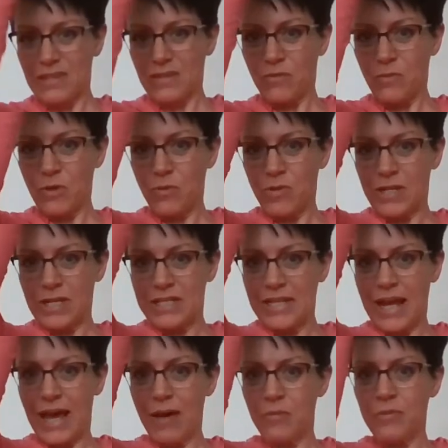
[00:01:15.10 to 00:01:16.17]
We want to
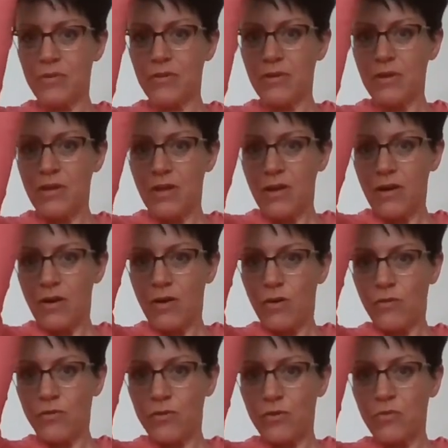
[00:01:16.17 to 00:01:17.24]
tap
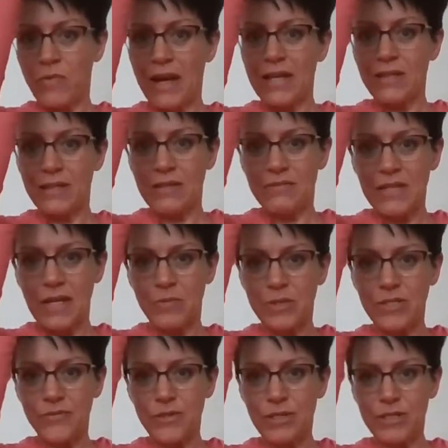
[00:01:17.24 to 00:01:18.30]
over the right and left
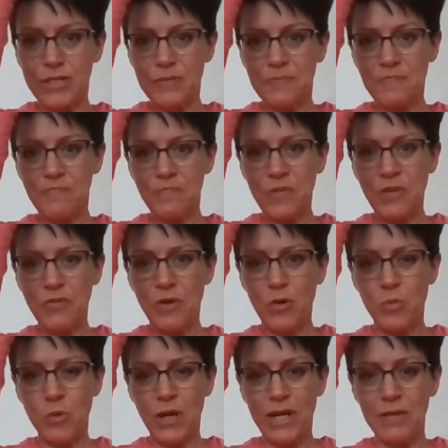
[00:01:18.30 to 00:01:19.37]
hemispheres of our
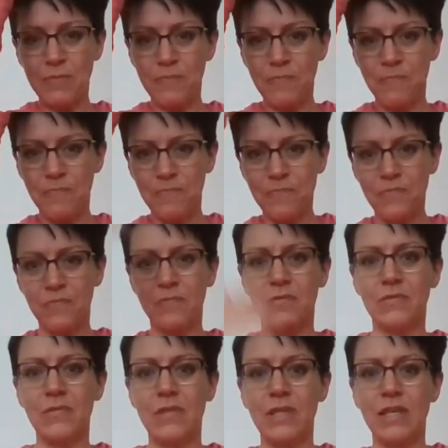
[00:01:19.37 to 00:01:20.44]
brain
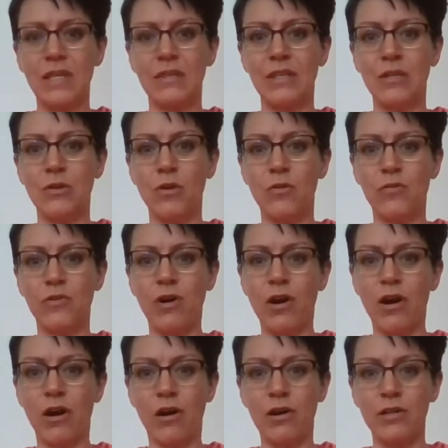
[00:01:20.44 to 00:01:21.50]
and then over our
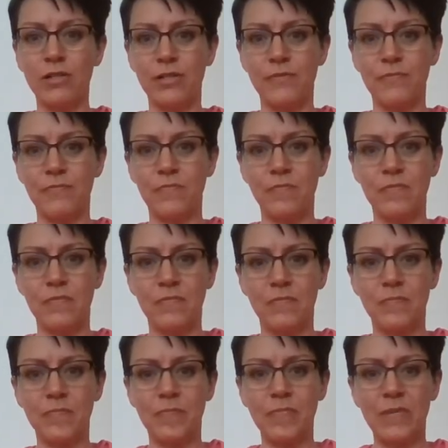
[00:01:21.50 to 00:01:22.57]
heart.
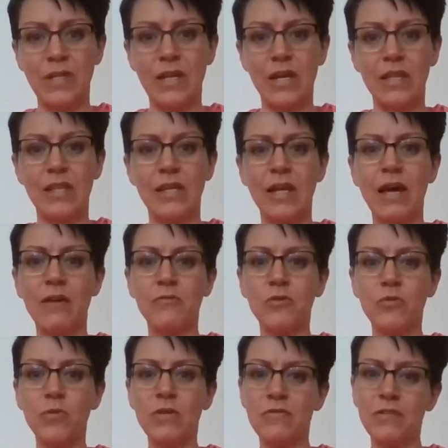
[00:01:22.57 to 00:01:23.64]
And then after
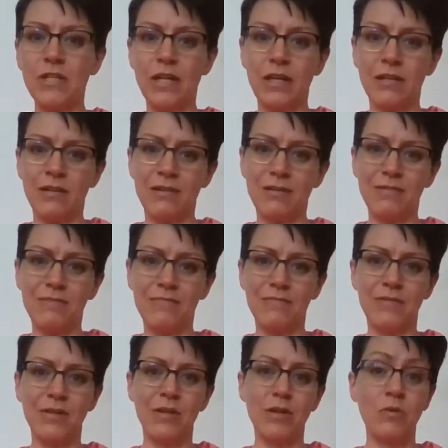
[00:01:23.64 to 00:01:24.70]
we've done
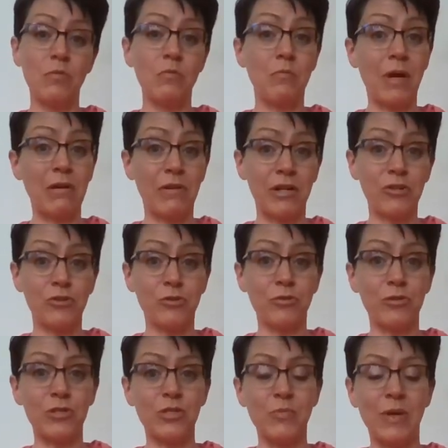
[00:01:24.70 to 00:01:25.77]
my right shoulder
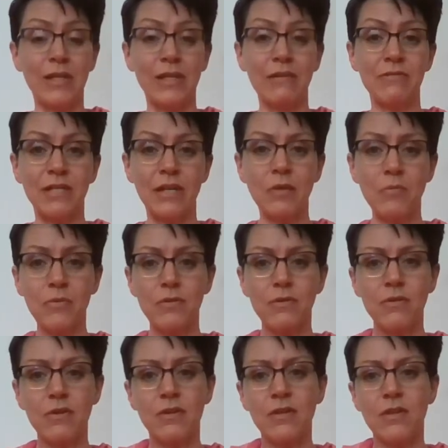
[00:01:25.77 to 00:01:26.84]
to my left hip,
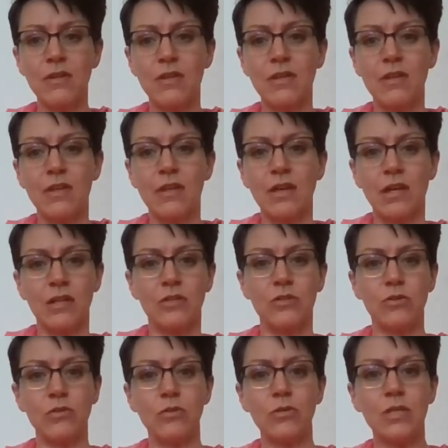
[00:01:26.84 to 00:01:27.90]
I
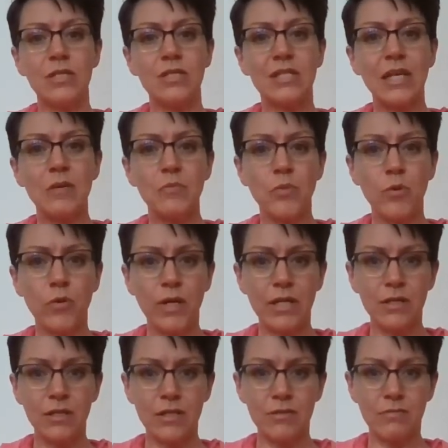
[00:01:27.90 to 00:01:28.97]
do the same
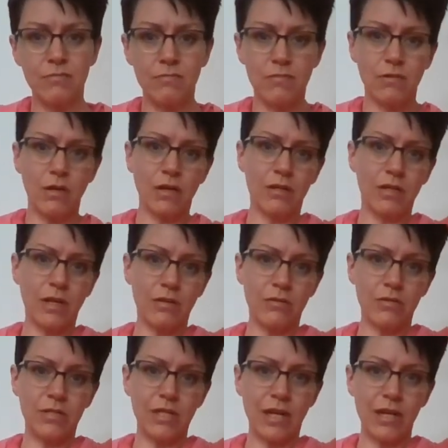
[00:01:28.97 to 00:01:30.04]
point on the other
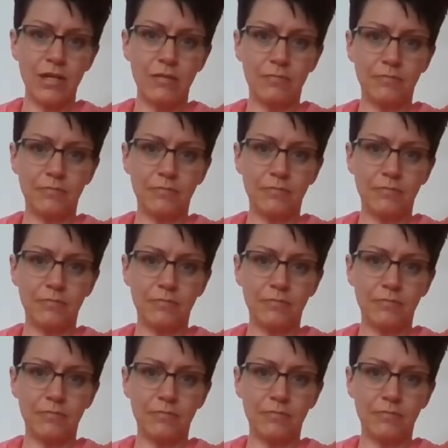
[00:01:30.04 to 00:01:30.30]
side.